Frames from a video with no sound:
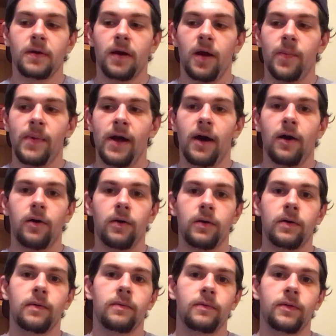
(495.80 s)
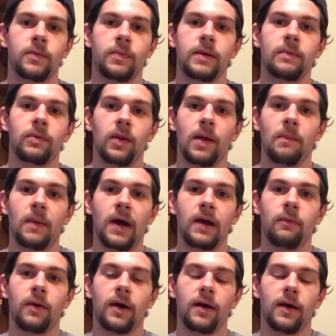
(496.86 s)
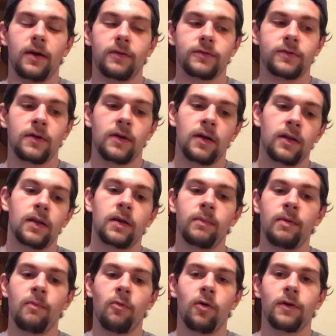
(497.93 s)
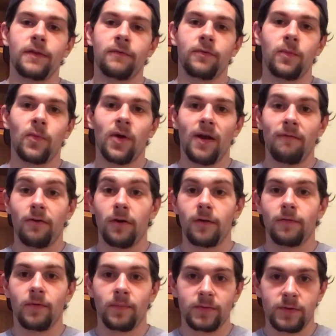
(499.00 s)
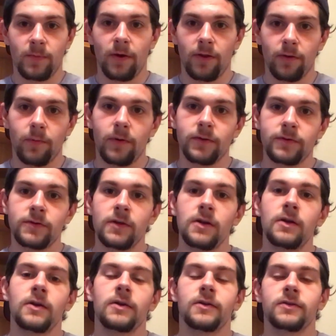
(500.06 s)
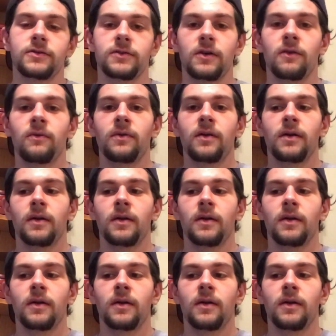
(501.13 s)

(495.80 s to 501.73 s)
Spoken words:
about the people at my warehouse a little bit more than from what I've heard from some other ones. So